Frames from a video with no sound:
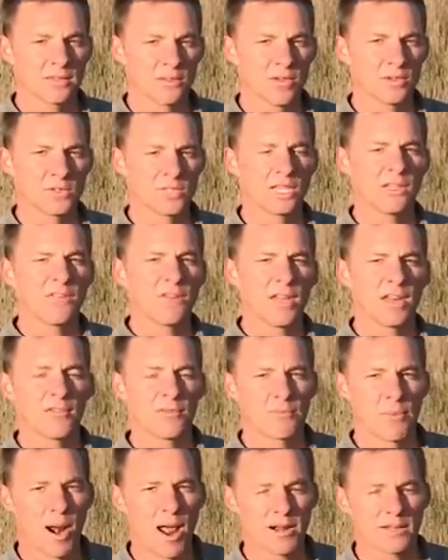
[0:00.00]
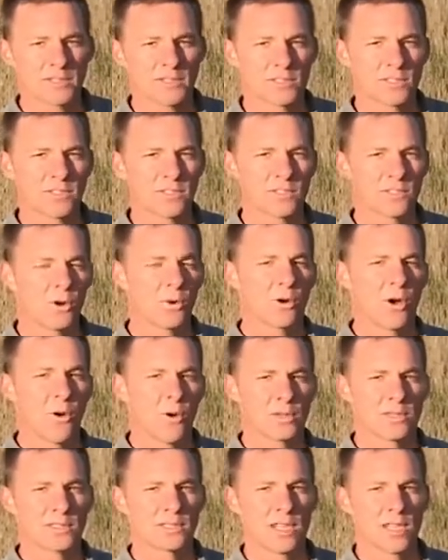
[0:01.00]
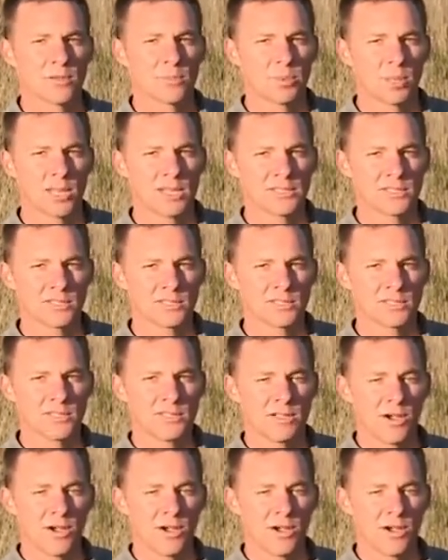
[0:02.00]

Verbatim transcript: those innovative practices don't always take place